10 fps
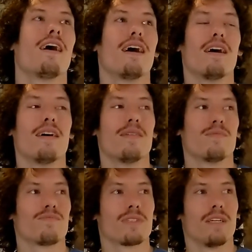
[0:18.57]

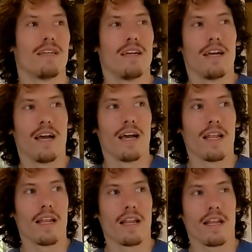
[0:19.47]

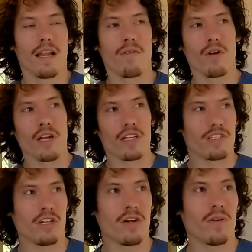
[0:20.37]
Not really going to
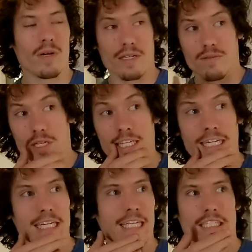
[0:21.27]
show what we
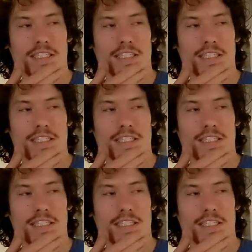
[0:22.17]
did.